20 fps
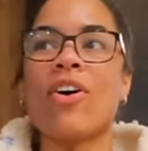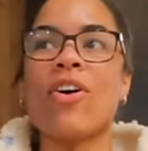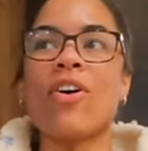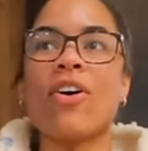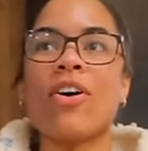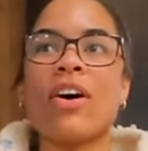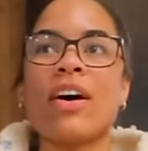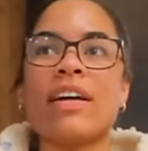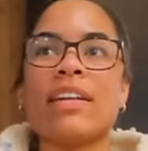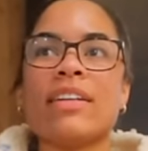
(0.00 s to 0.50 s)

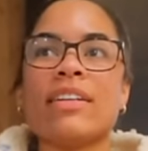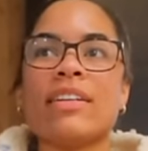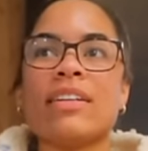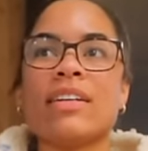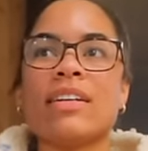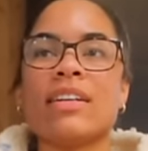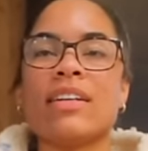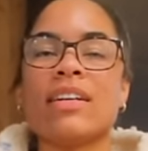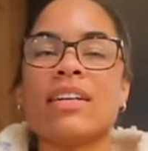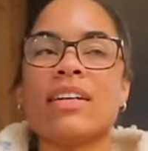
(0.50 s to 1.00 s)
on
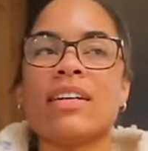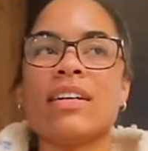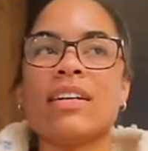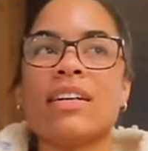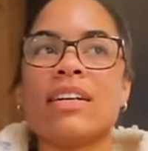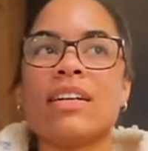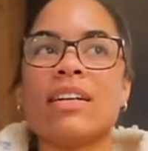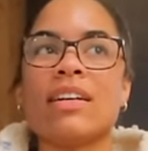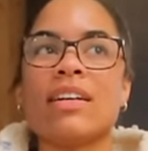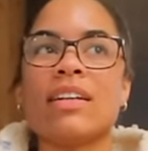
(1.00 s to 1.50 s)

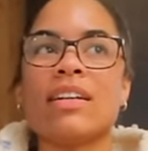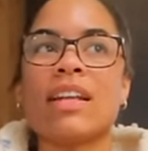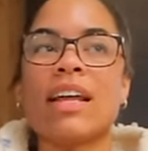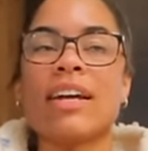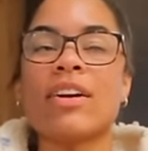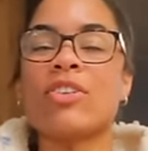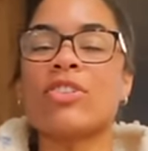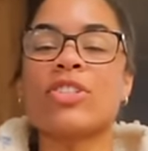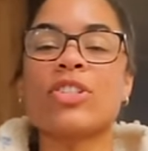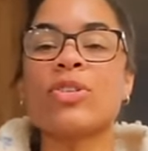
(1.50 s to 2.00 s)

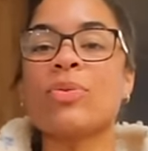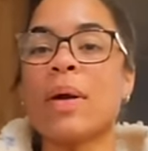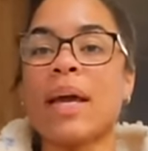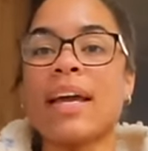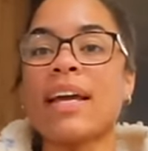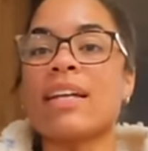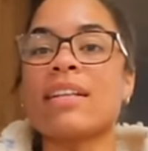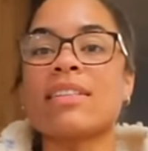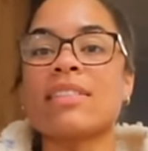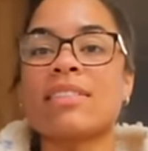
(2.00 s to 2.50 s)
like two
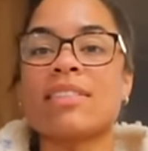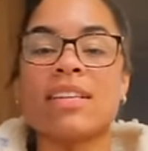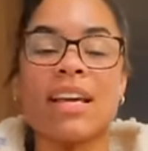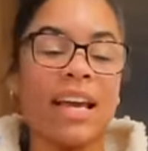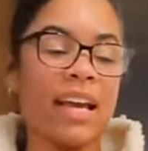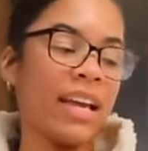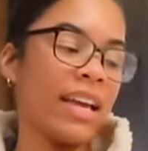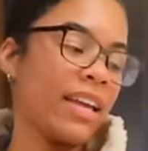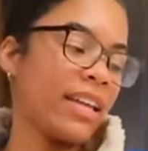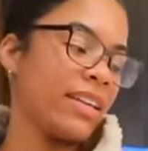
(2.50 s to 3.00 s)
hands
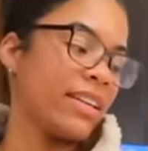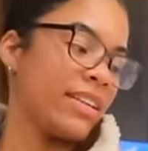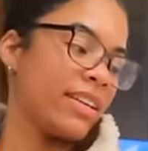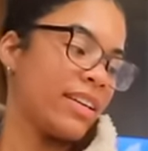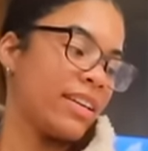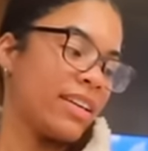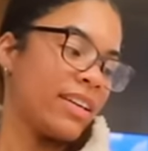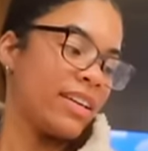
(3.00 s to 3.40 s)
and